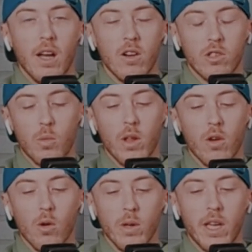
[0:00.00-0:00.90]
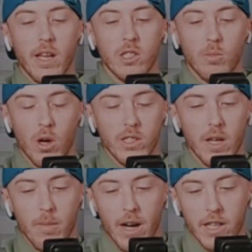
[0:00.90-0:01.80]
or to where the Hurricanes are priced
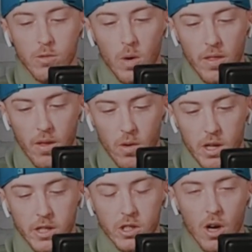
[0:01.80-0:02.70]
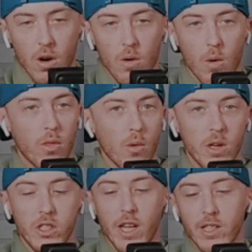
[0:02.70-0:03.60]
at minus 130. So, or
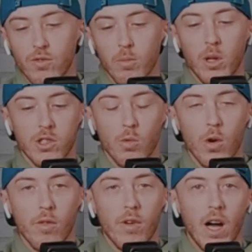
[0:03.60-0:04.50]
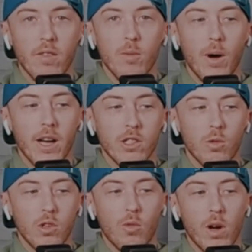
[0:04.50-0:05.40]
30 cents from plus 105 to
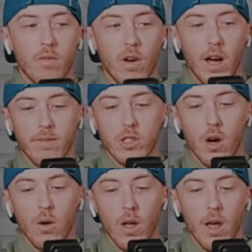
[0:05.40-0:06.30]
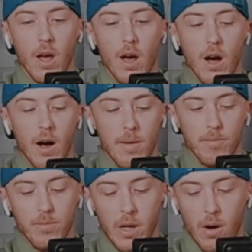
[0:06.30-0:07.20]
minus 125. So,
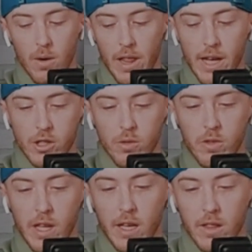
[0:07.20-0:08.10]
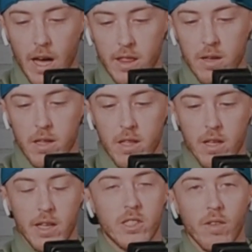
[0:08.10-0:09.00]
you know, unless you think that
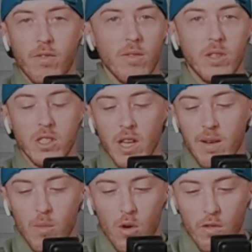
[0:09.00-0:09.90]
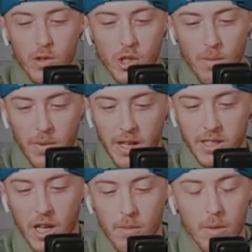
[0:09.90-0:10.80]
it's a 50-cent move or something,
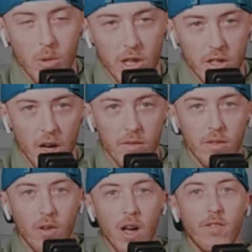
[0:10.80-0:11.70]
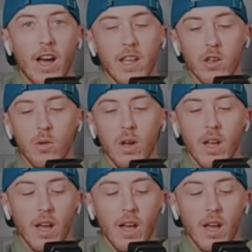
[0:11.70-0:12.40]
it's going to be pretty tough to find value